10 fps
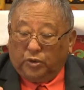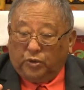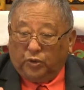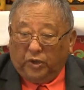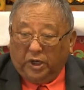
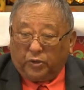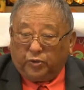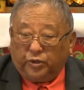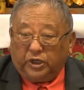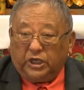you are
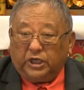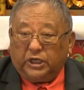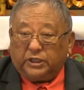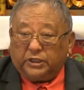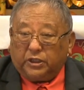
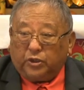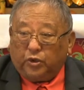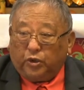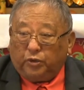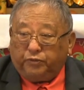creating
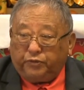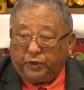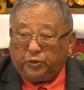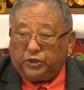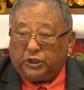your
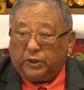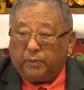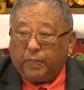future.